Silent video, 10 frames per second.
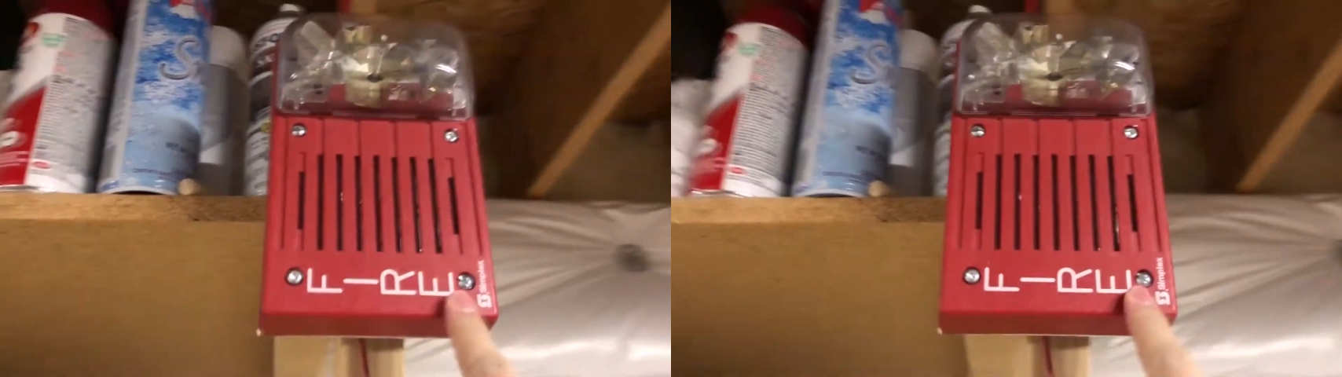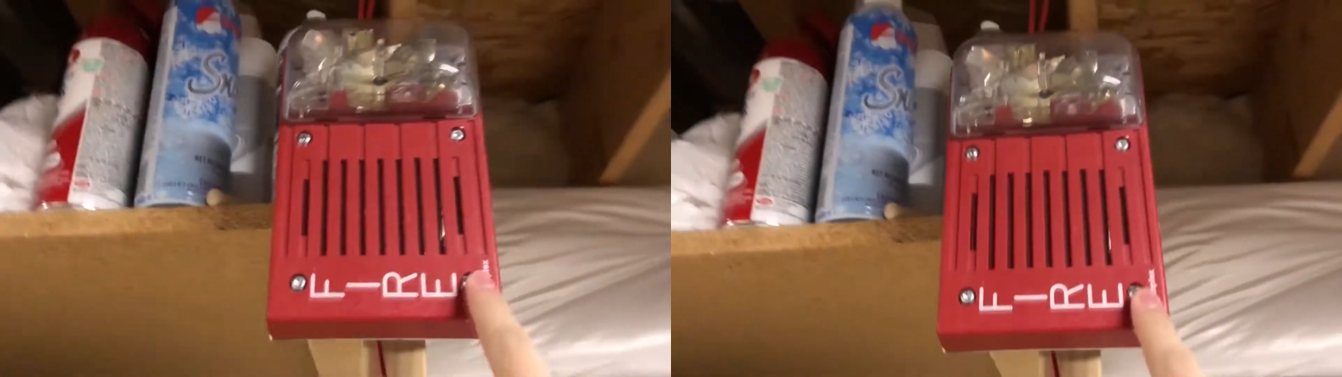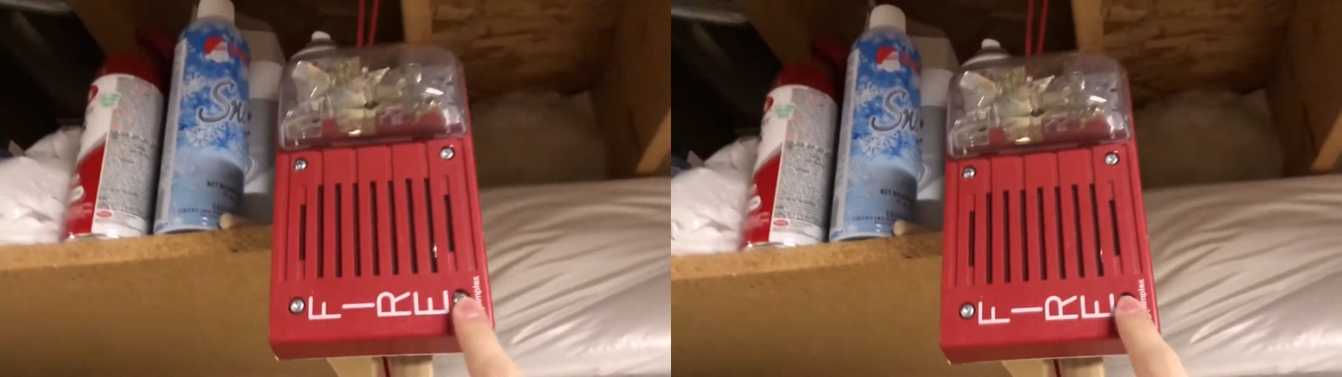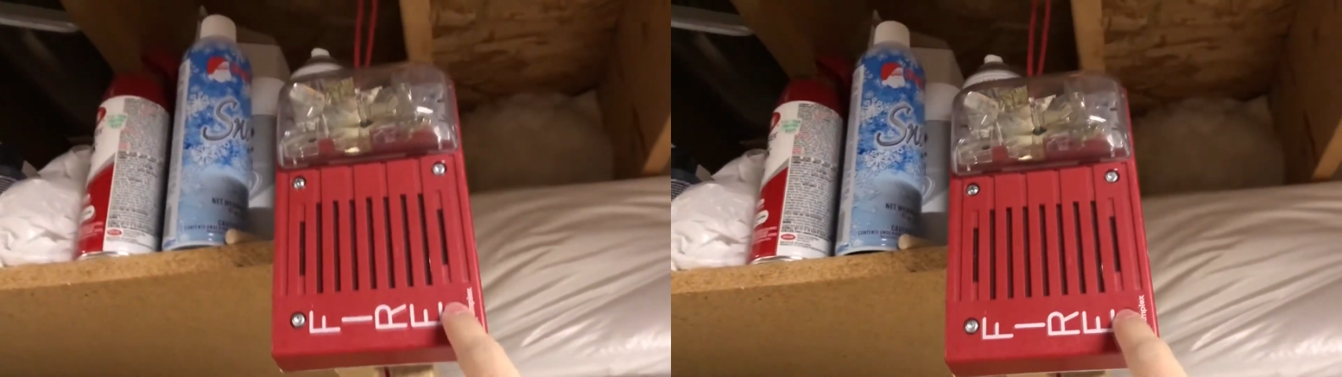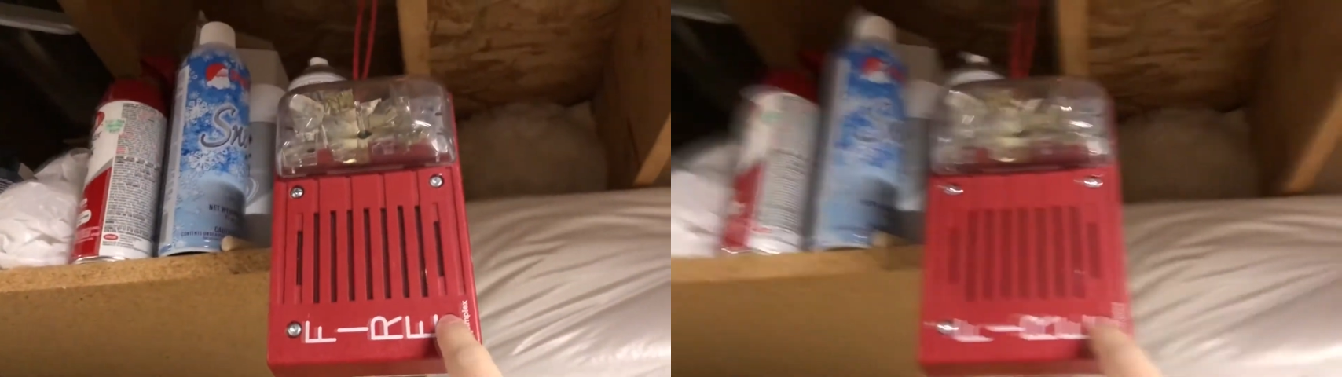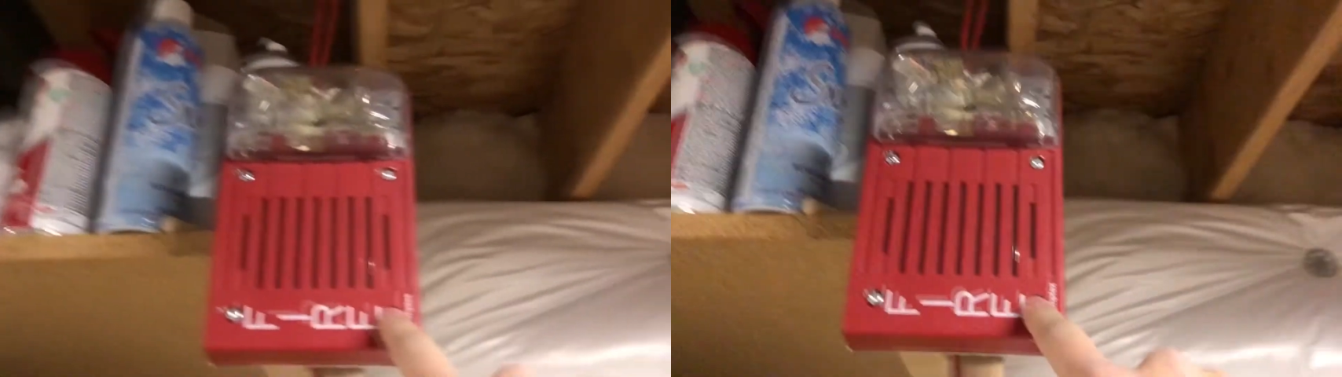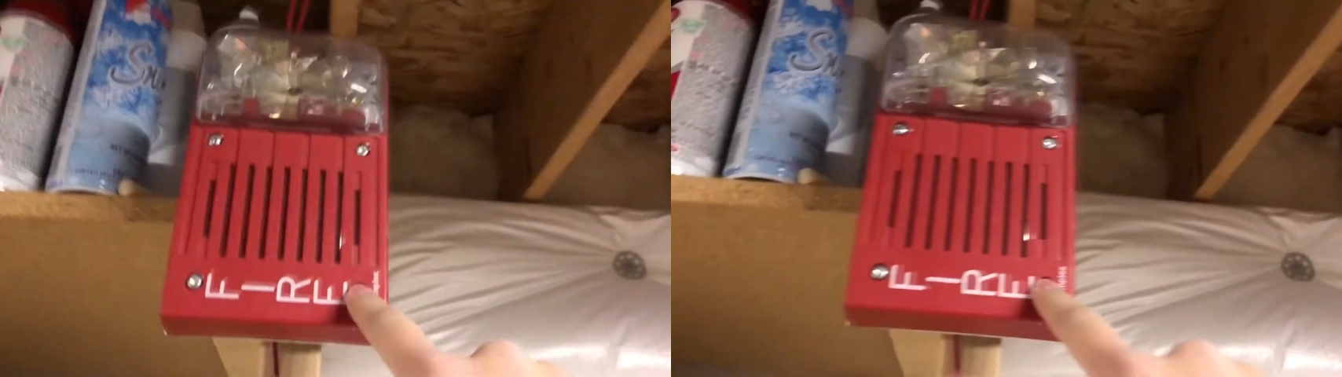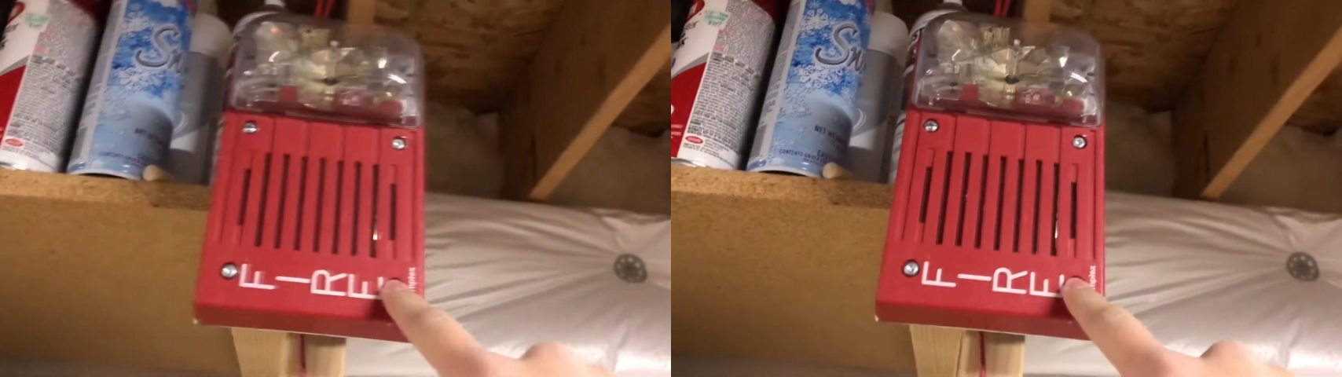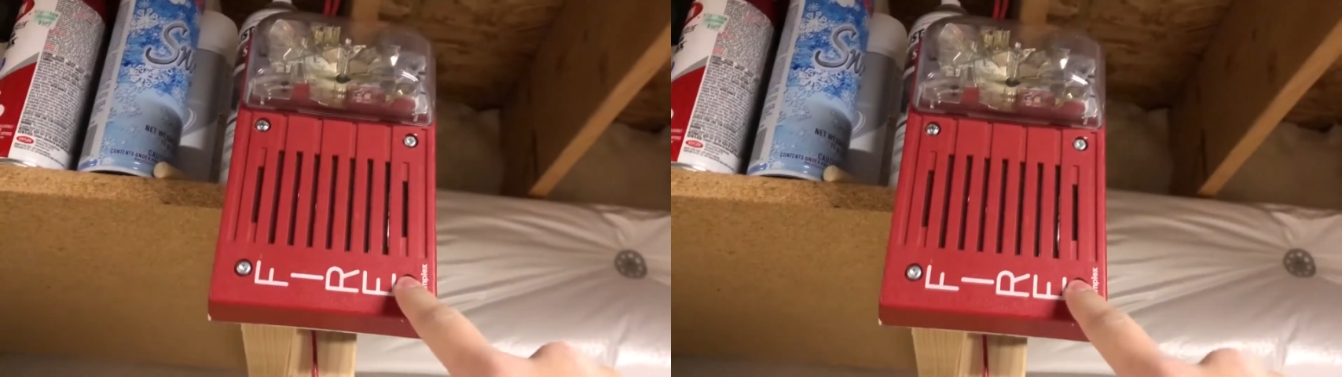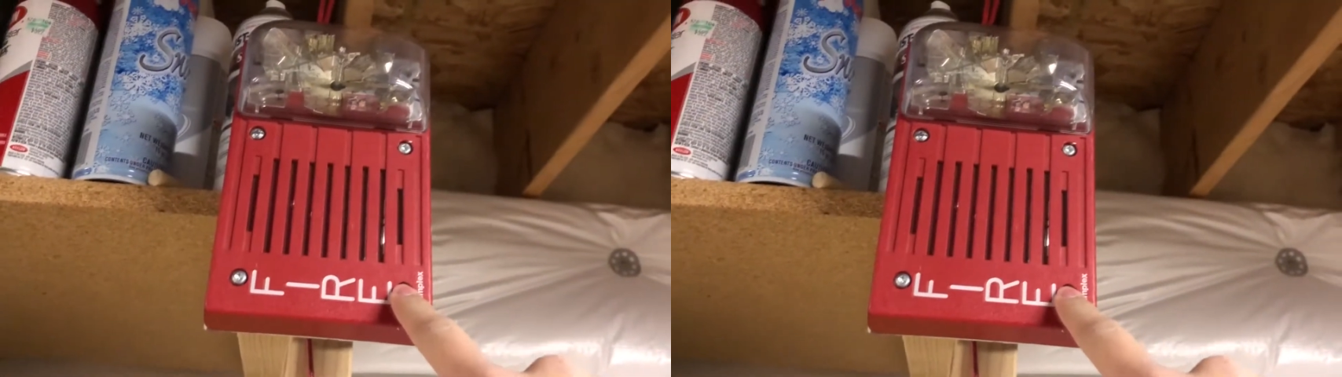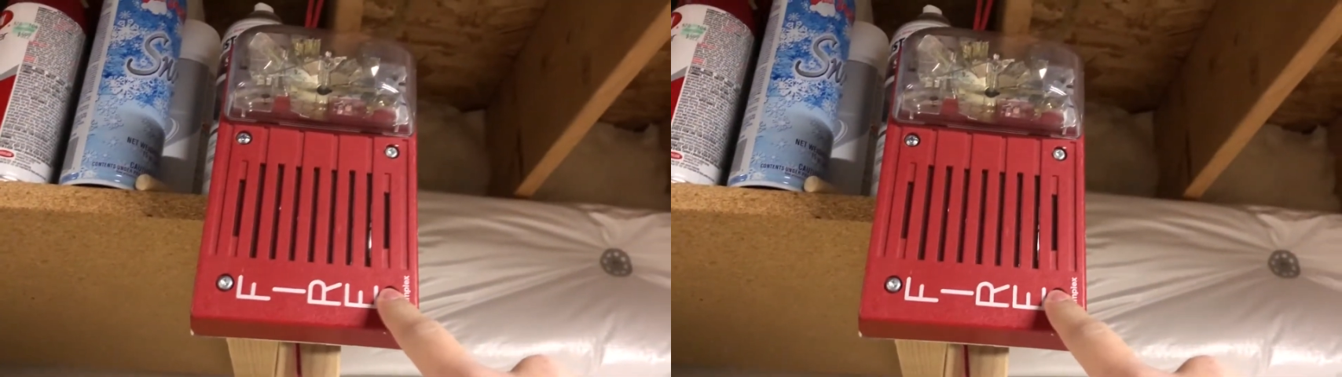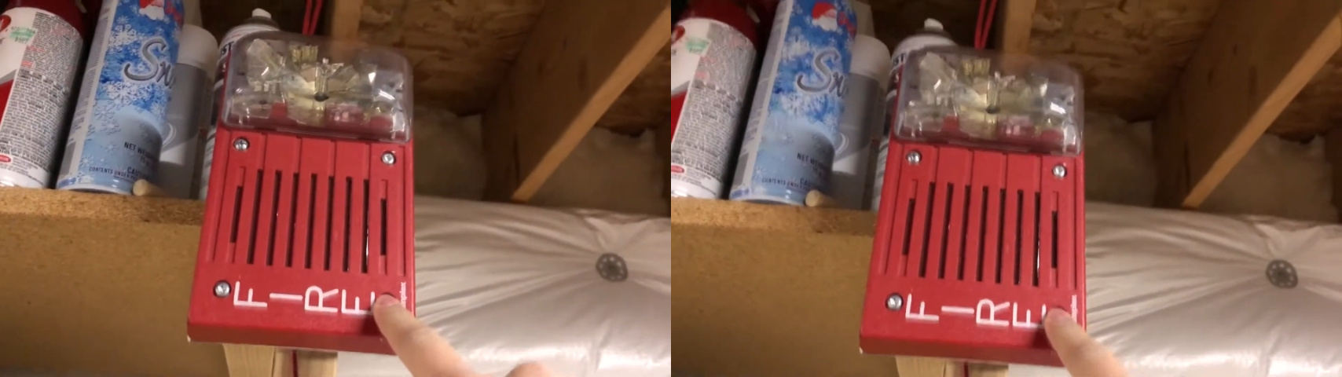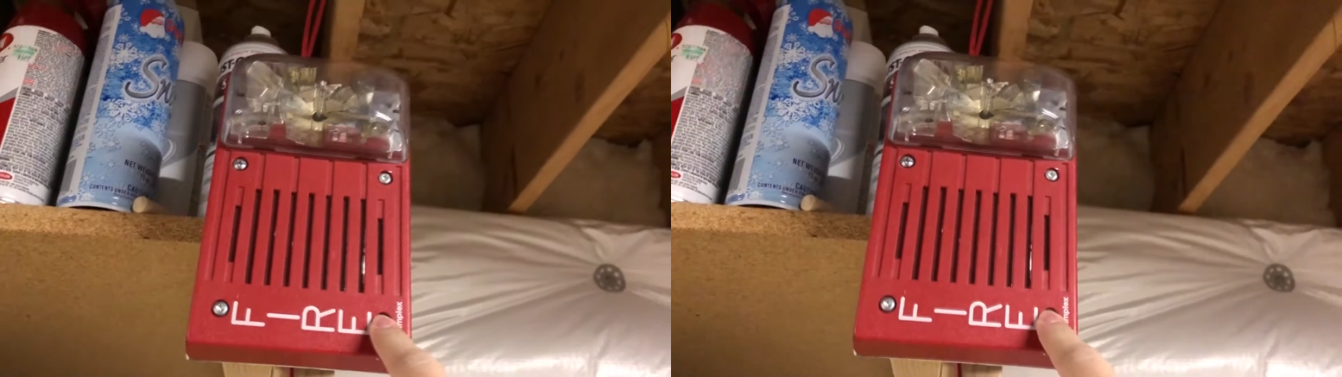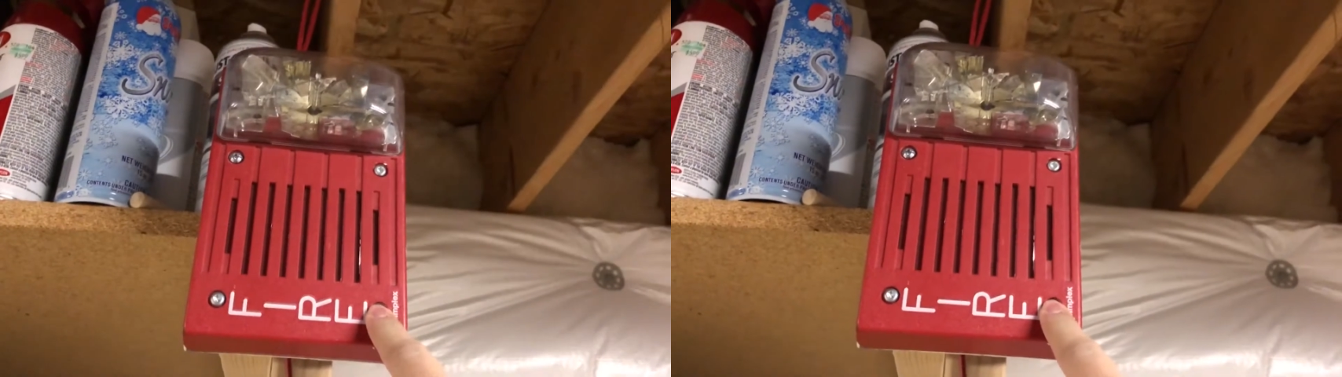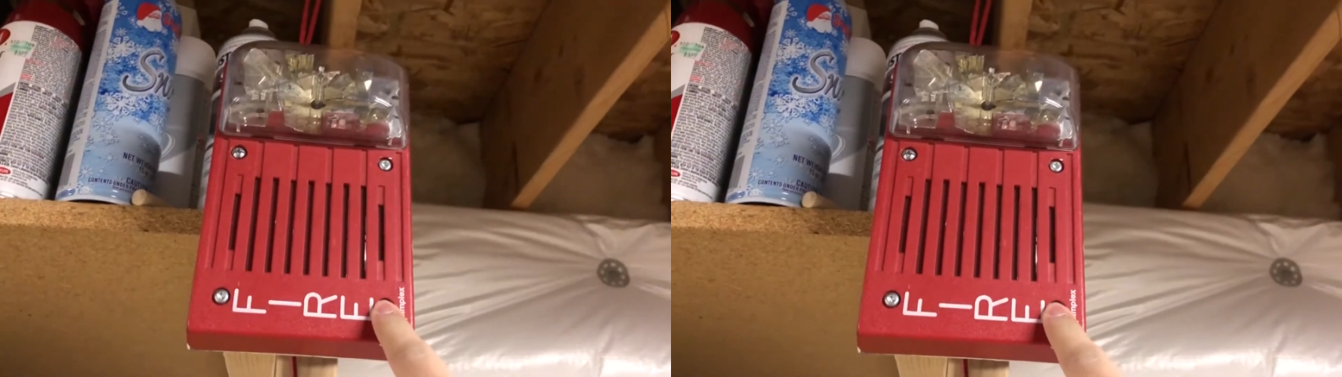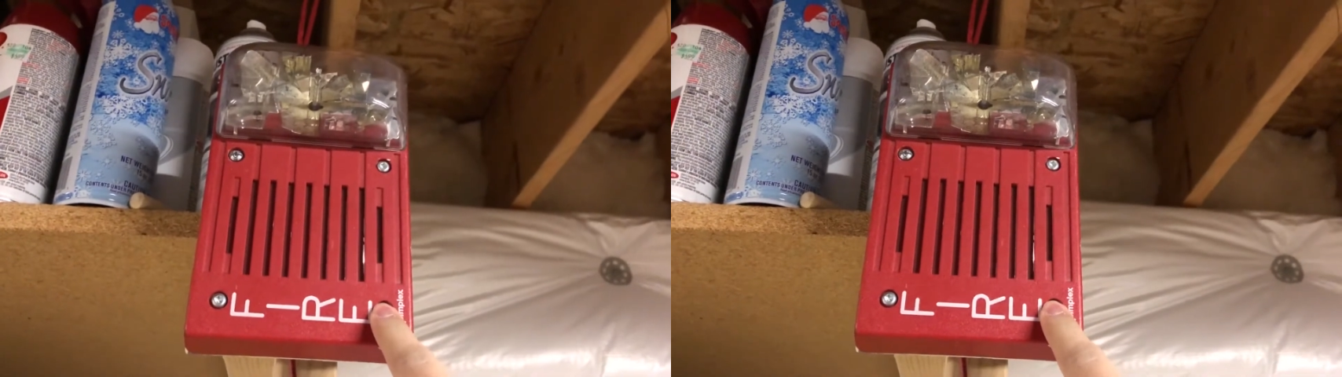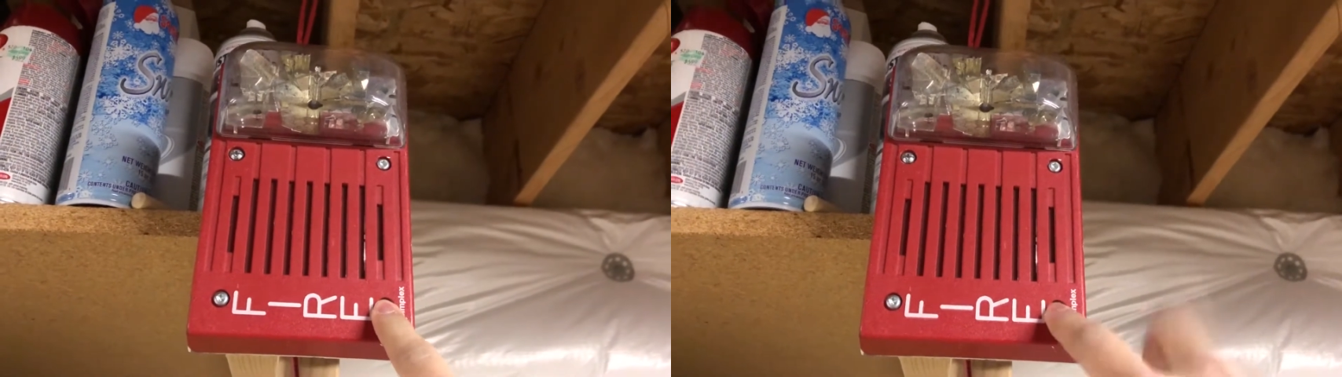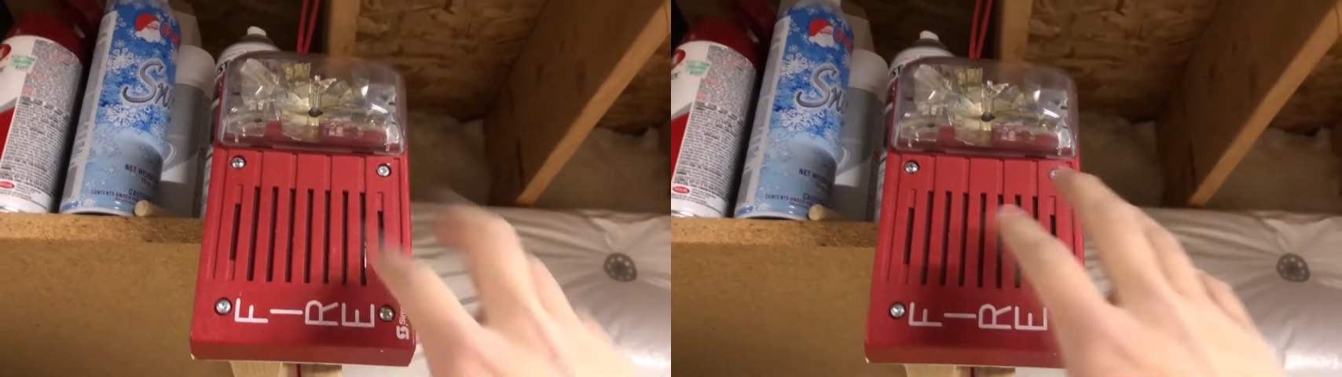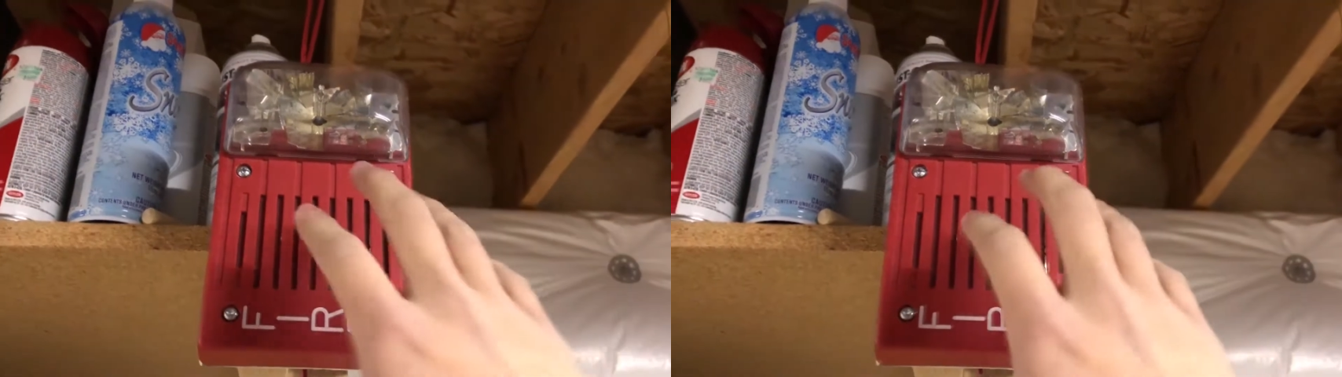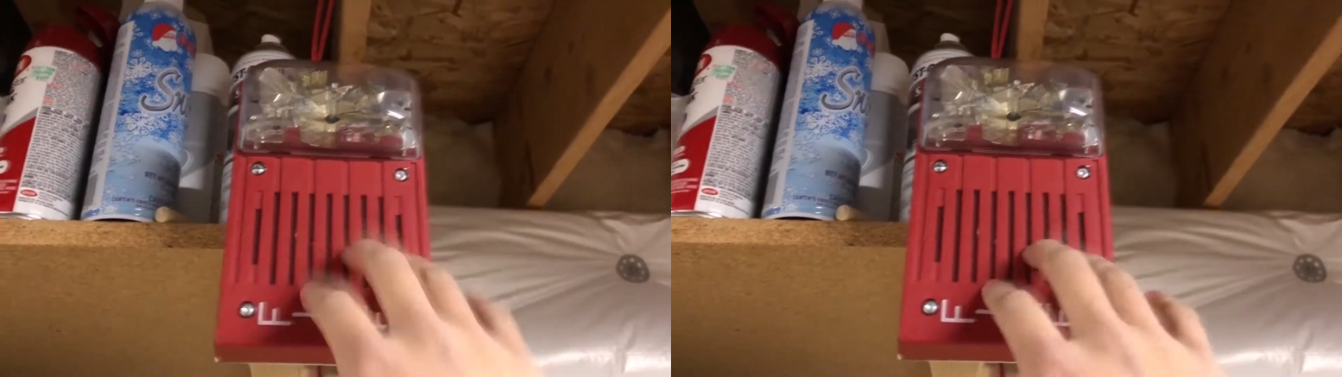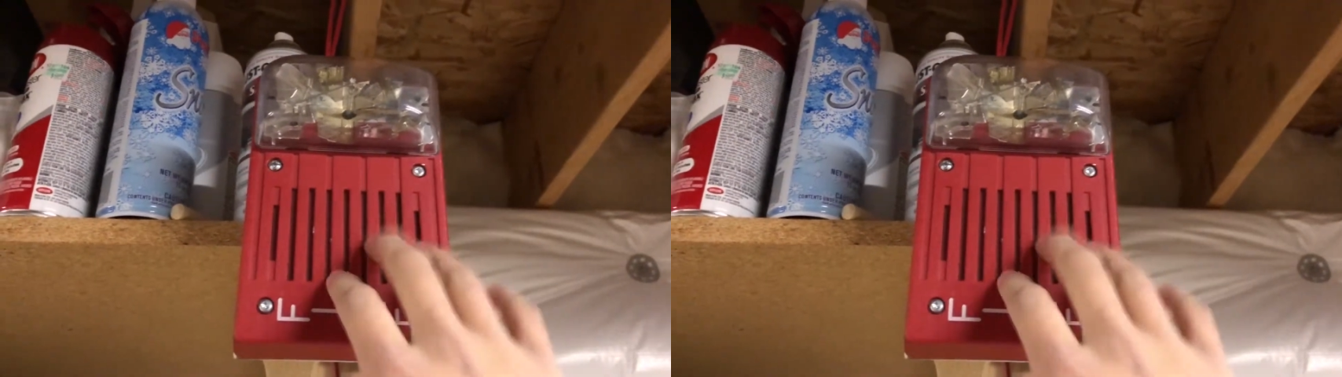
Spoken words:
[unreadable: no face in view]